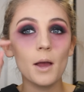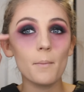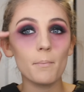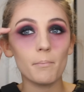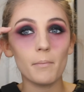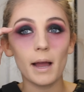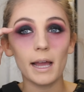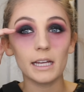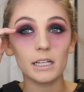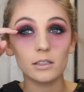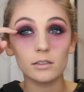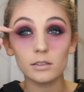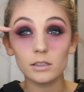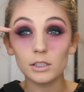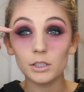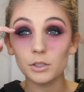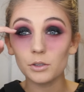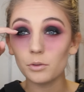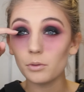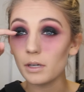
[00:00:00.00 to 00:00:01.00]
My
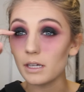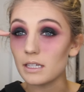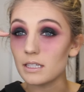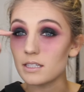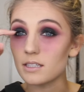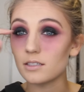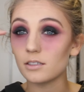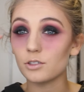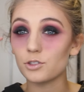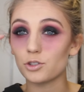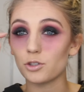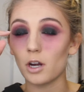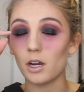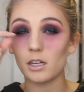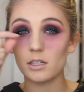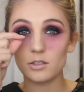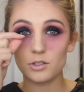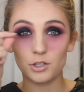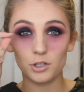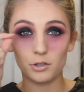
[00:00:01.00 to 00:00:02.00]
glue is still
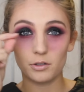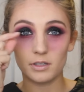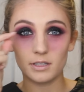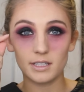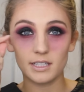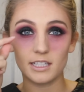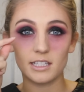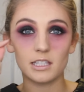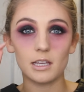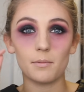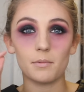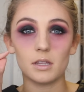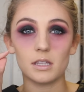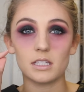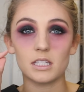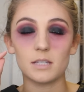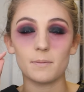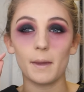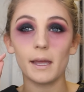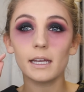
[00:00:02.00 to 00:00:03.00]
drying so you can see some of the
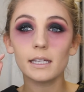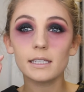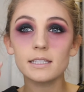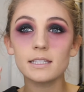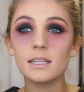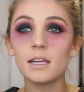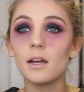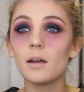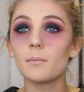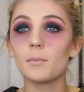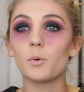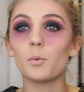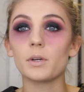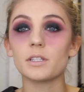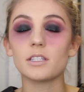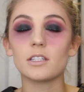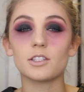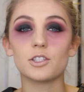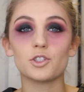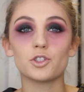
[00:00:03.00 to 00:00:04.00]
specks, but
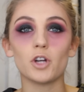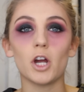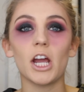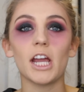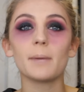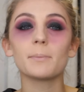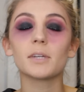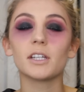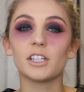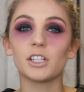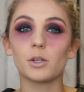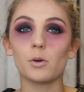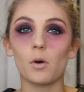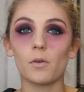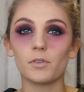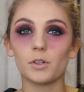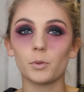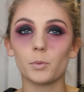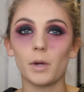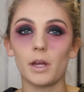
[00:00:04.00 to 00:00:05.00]
once it's dry I'm going to go
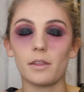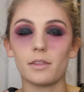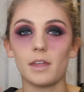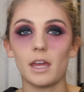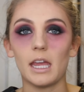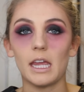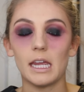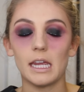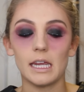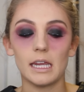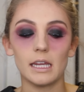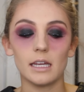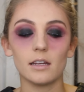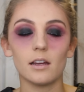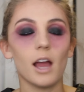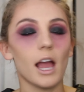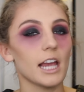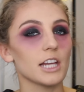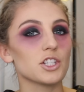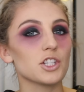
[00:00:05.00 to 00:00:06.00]
over with a
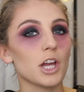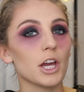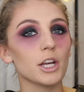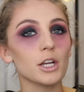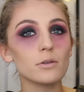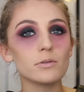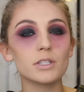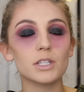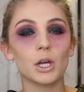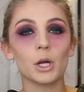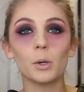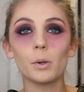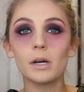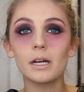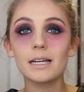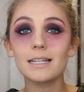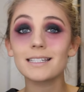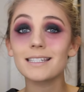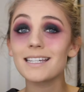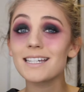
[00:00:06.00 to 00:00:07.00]
eyeshadow, so
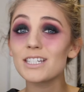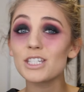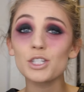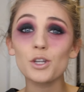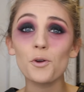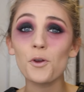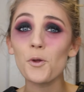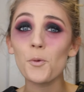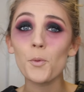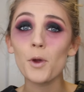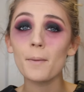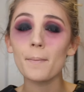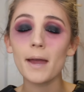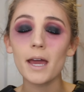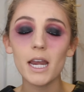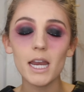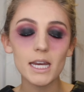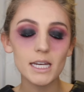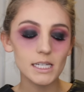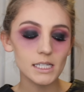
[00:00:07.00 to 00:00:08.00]
don't even worry
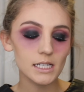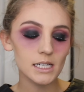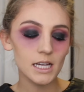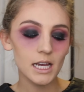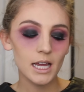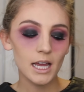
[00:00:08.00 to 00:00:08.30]
about it.